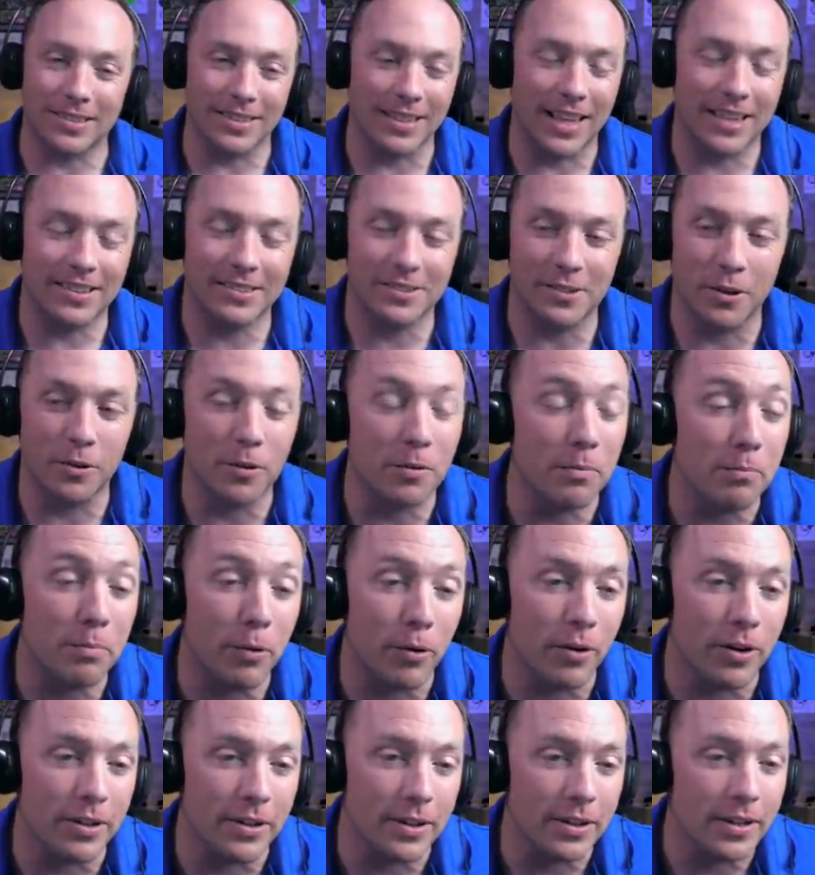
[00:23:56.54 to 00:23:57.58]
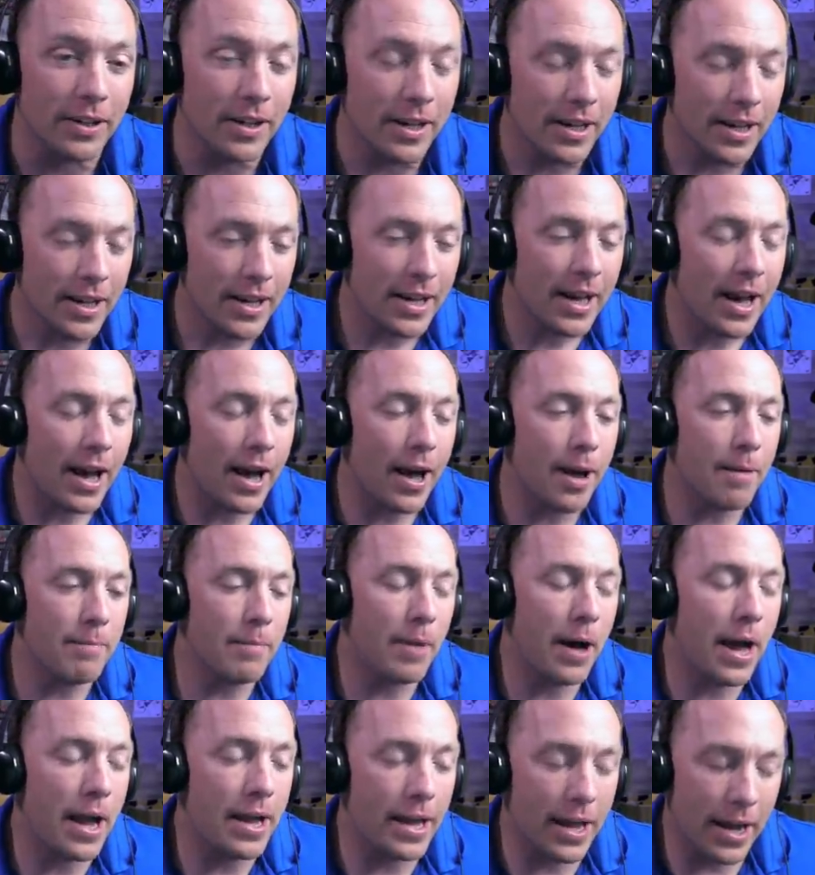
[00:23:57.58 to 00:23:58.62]
that's so important.
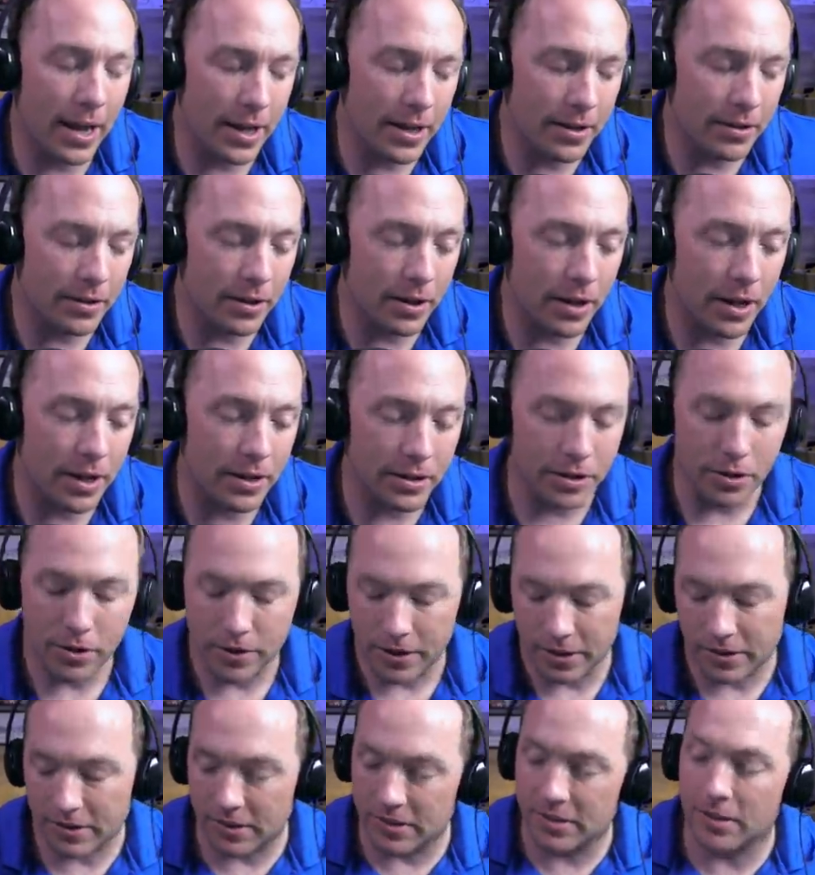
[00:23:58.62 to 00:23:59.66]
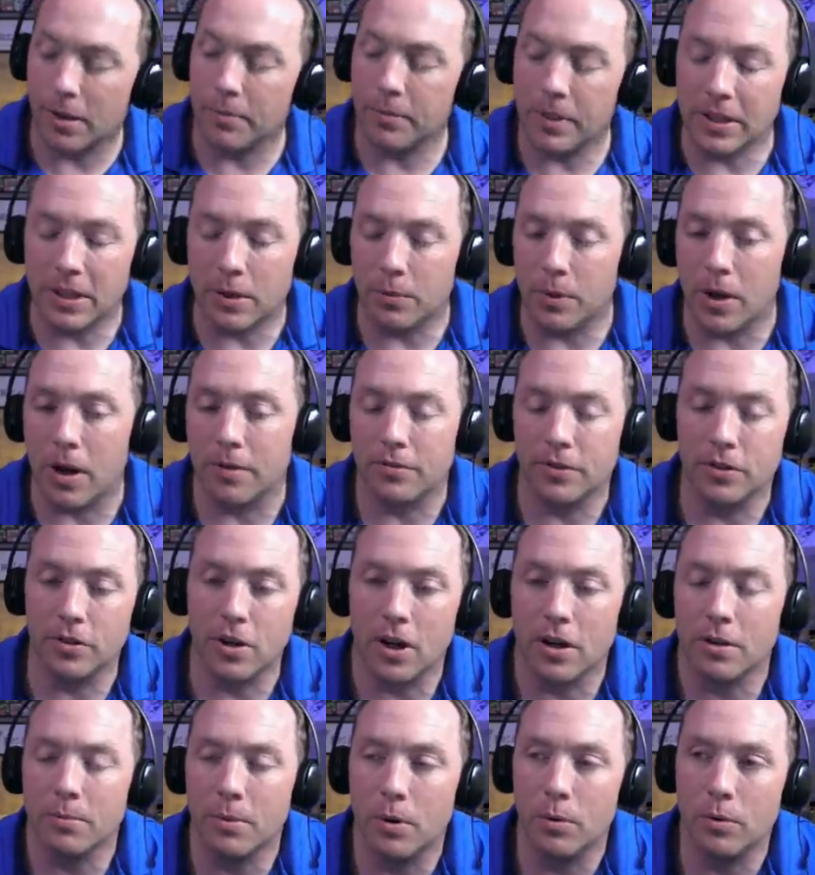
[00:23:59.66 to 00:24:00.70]
I know this is something that we often
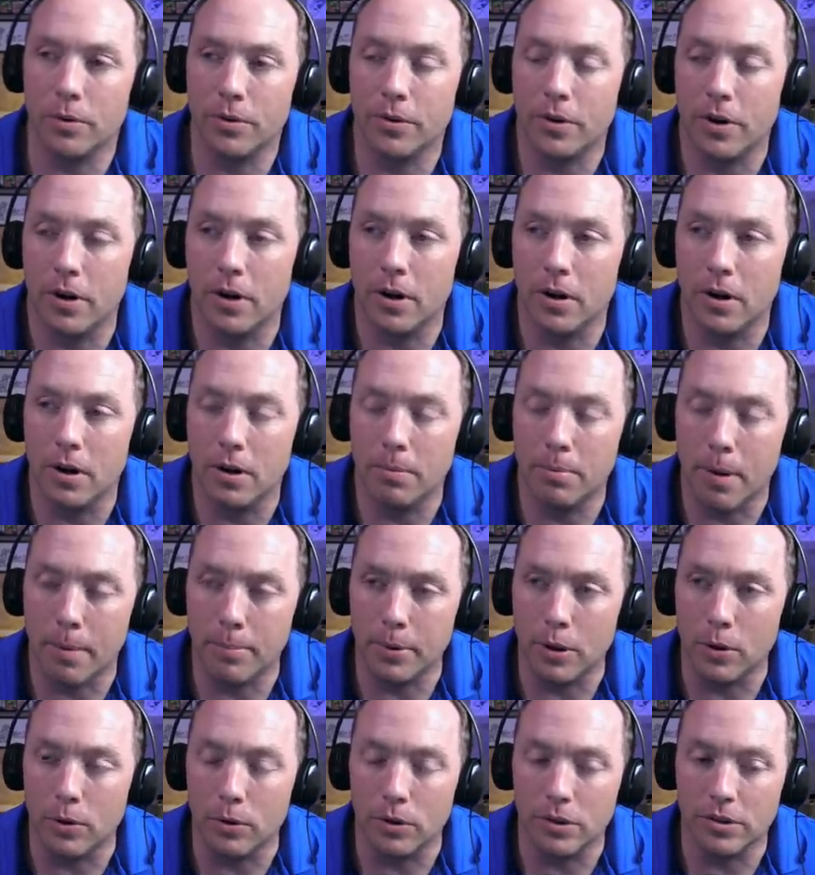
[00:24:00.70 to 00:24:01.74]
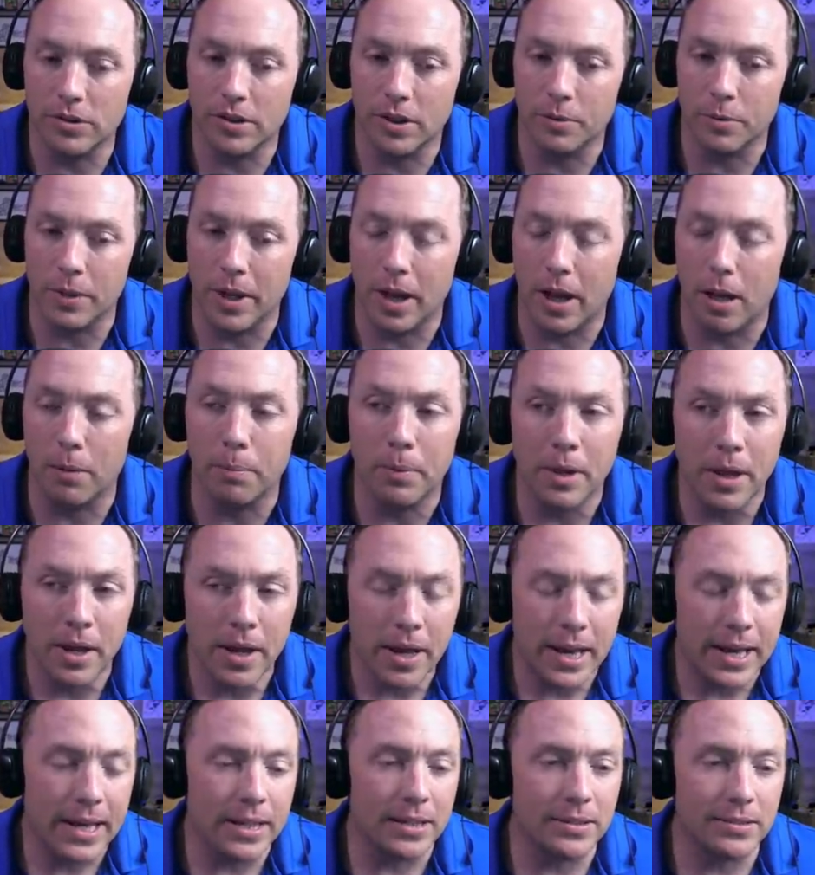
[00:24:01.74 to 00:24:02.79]
talk about with our puppy owners that we help,
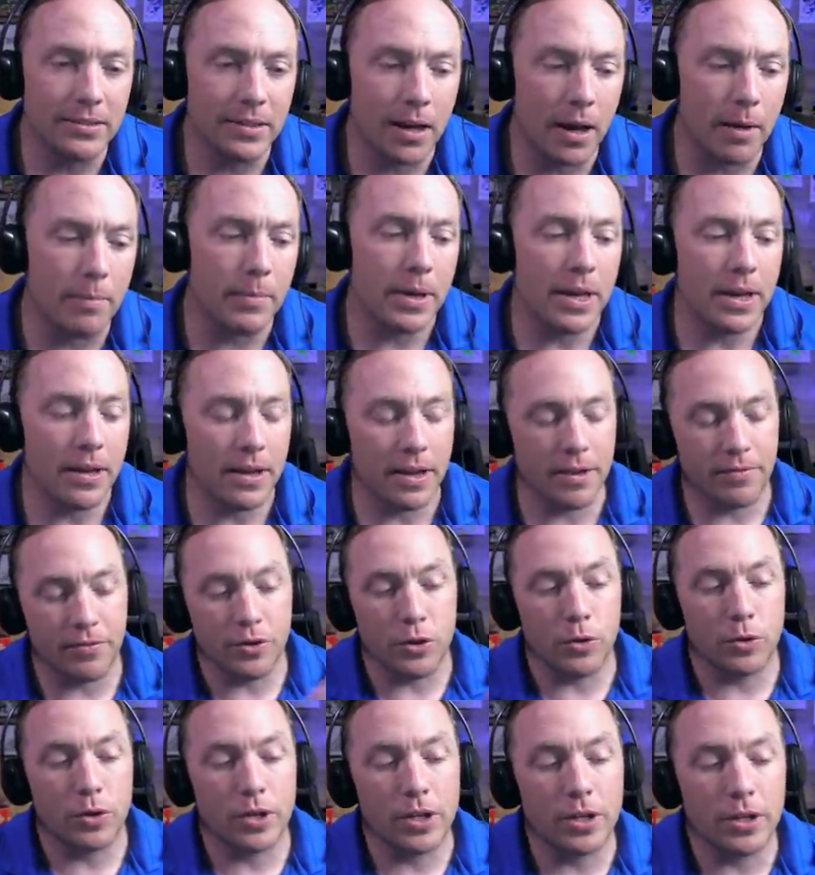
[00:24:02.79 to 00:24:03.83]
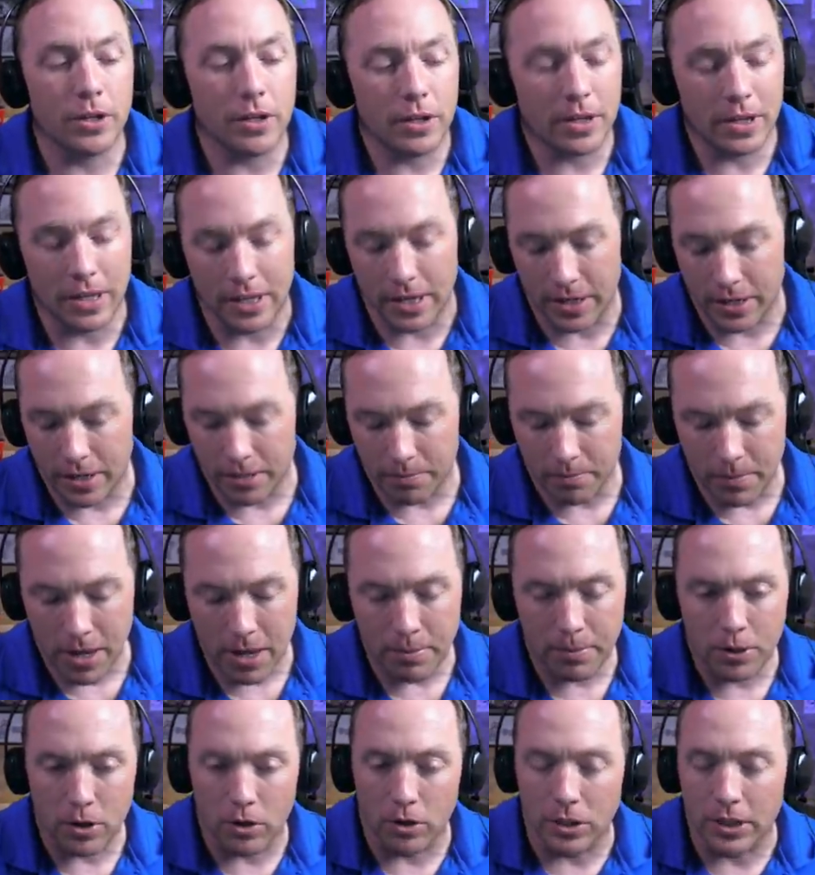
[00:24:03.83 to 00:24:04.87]
is if you can, and it may
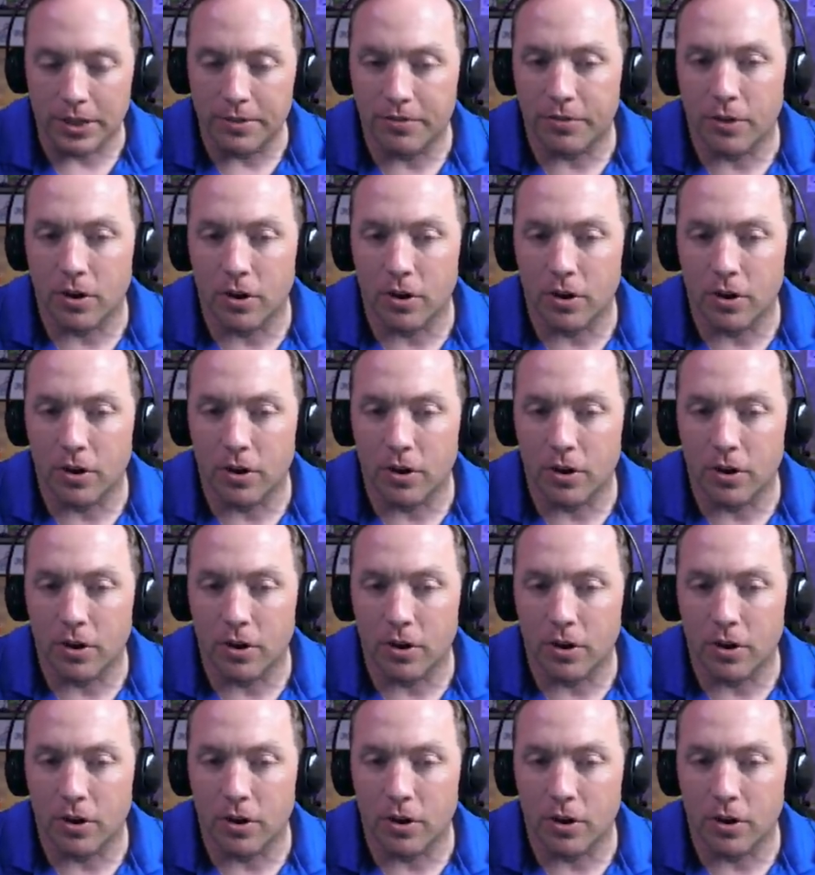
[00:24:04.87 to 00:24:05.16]
be early for